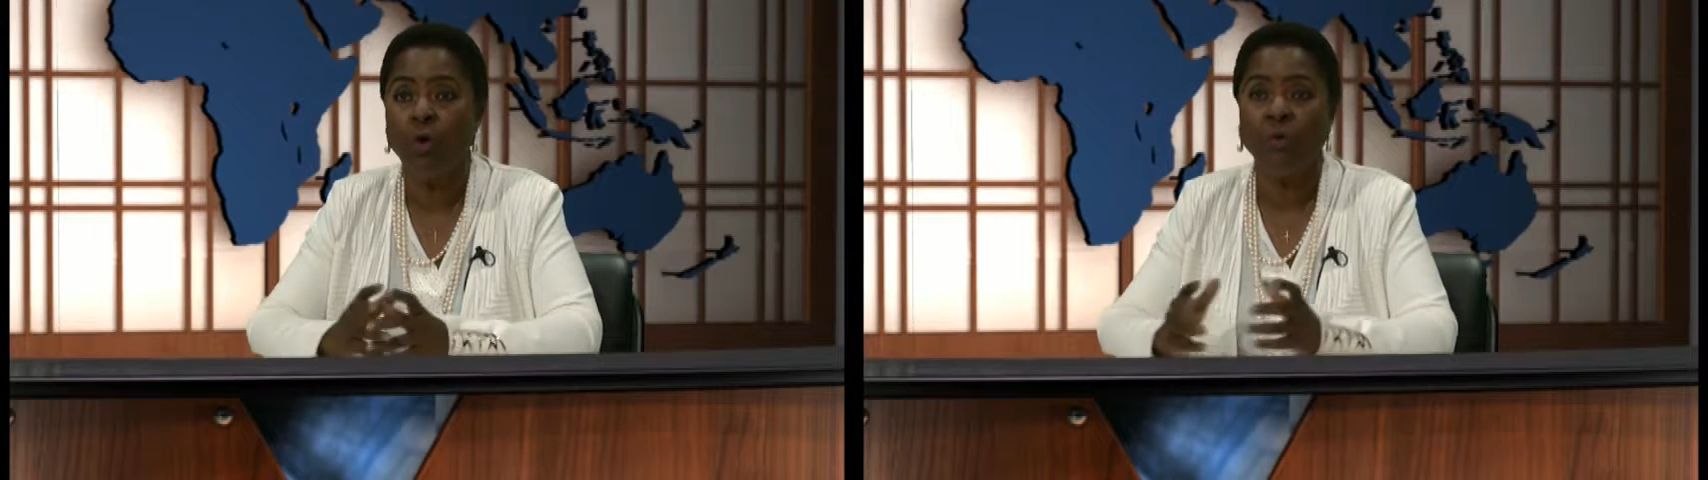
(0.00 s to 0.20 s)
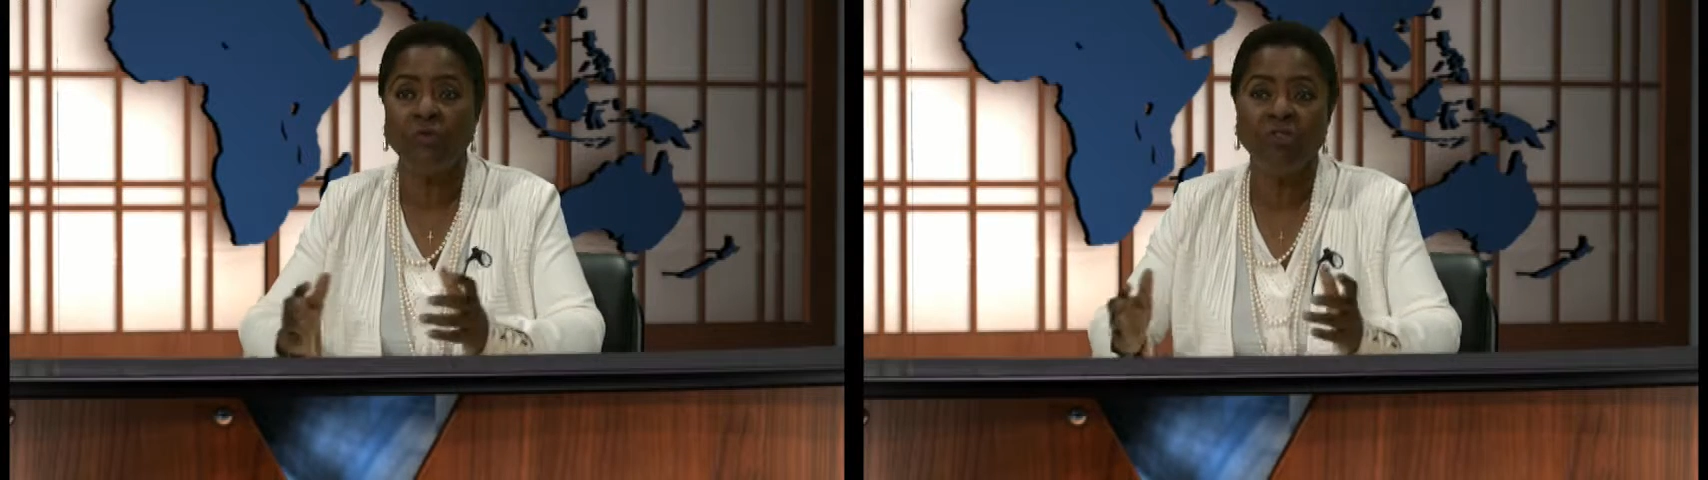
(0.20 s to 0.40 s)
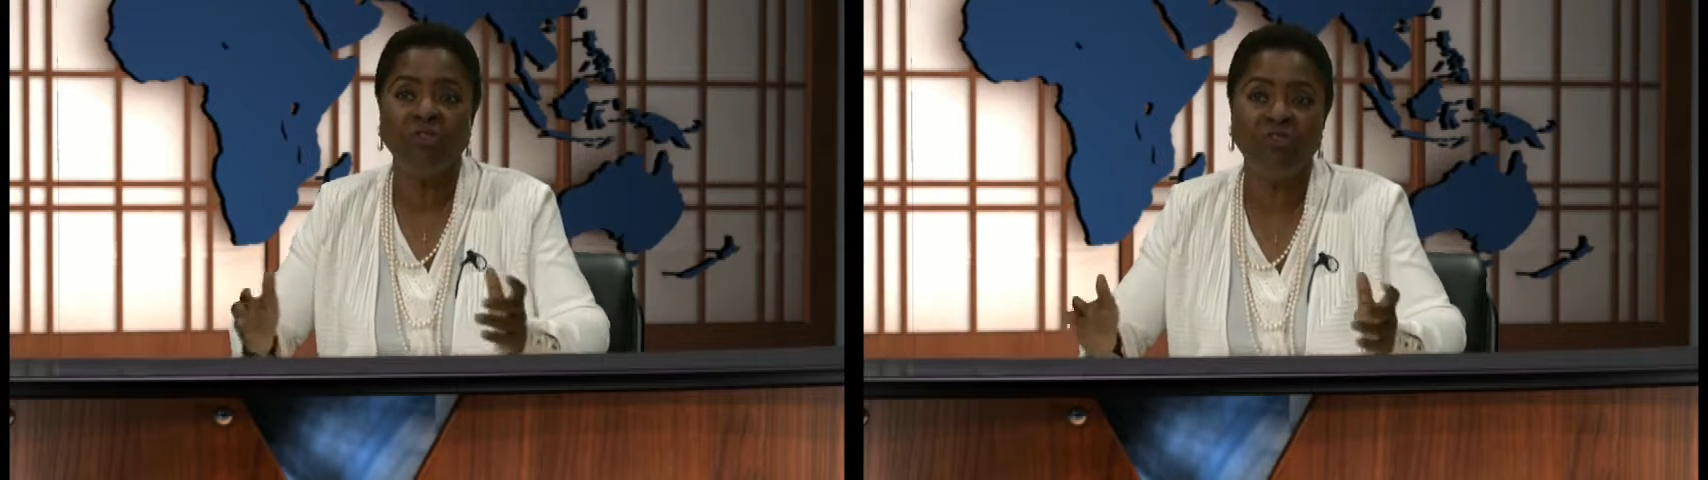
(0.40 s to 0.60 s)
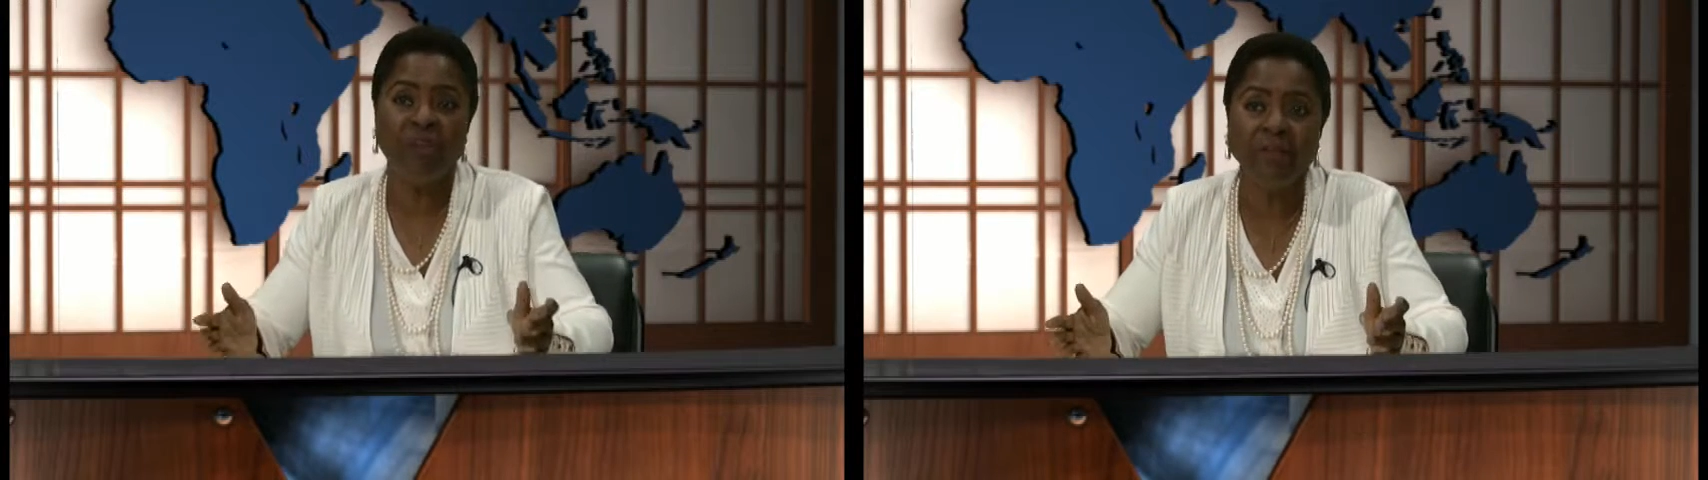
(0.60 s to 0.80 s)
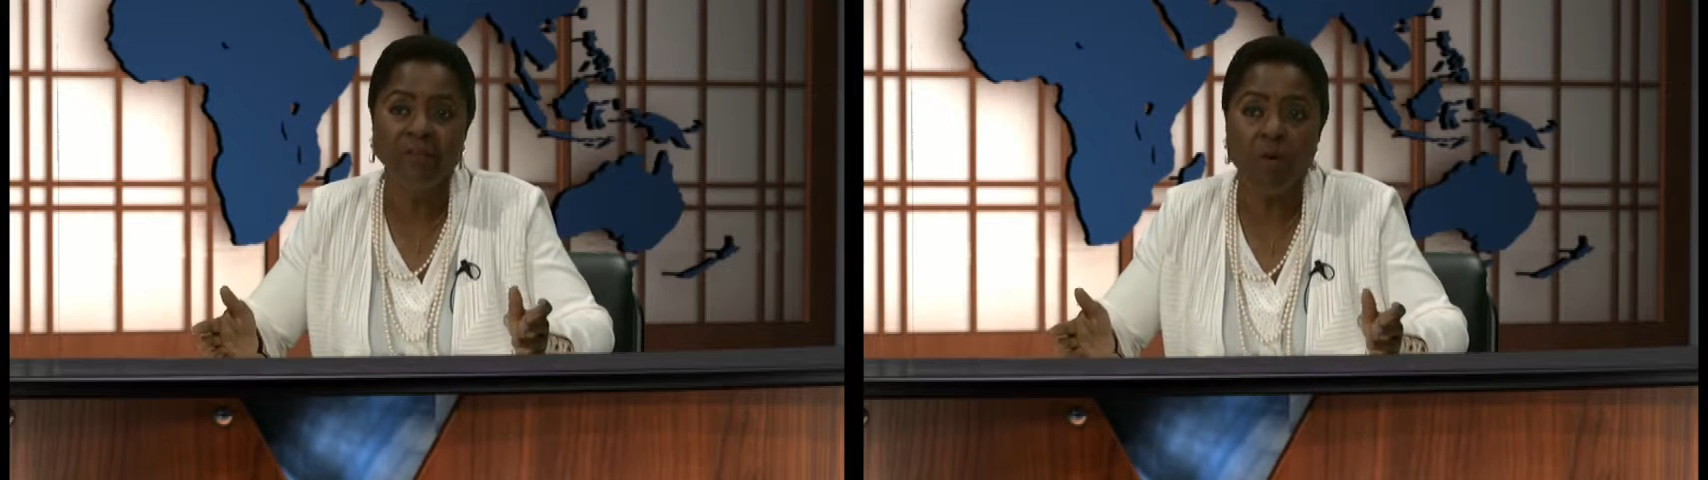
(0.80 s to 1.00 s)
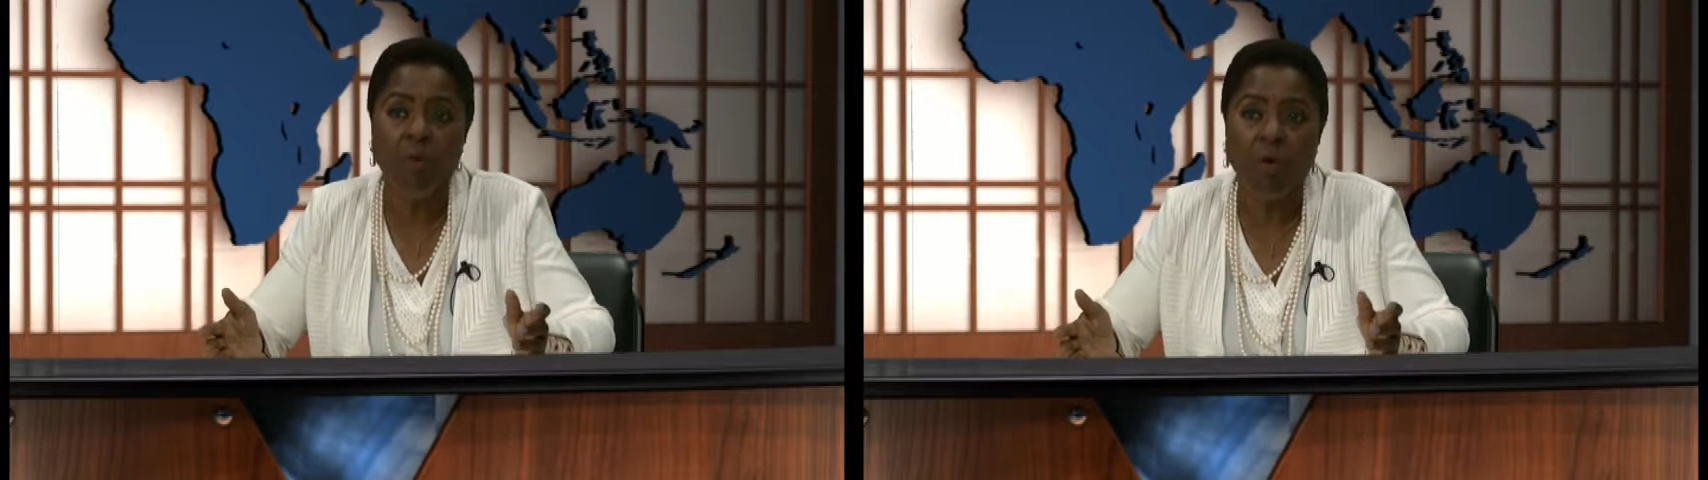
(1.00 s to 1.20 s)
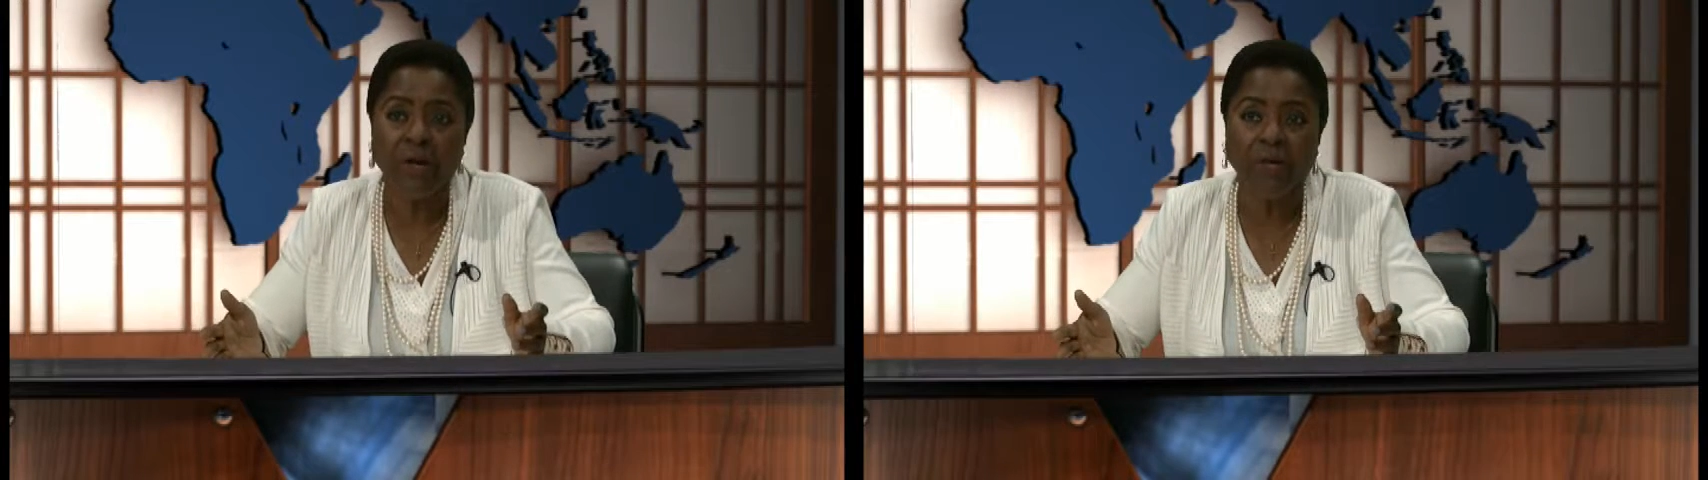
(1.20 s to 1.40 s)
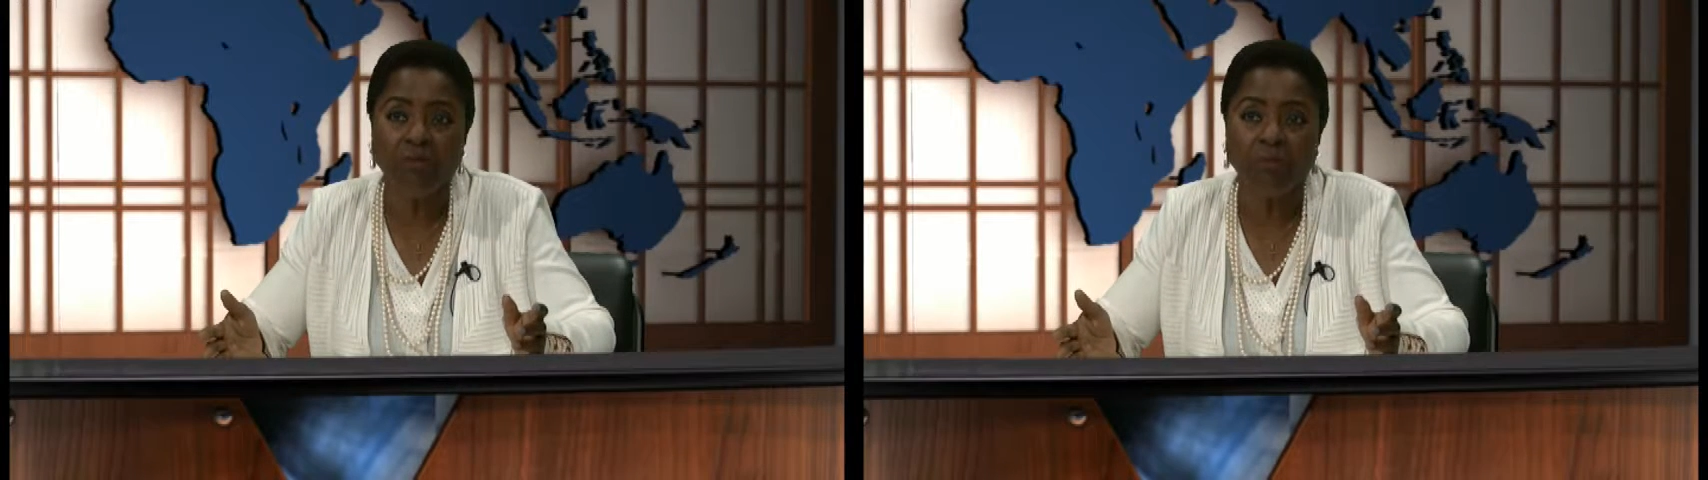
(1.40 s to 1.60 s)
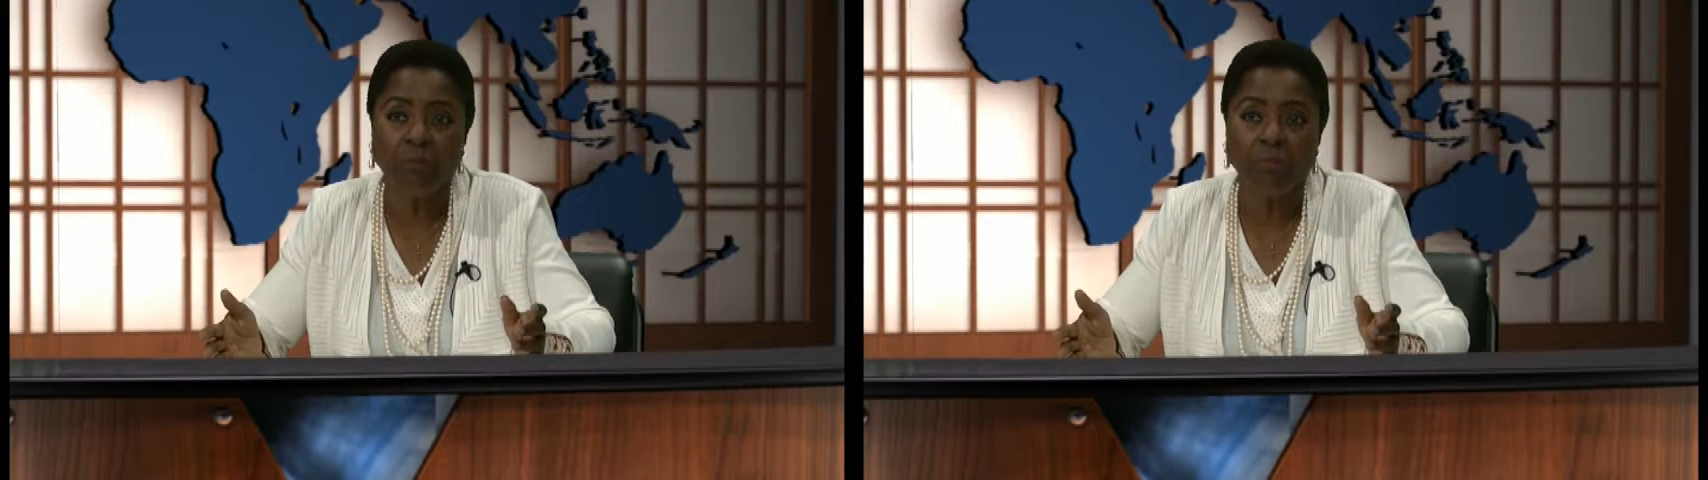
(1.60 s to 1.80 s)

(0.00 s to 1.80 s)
which is just a mortgage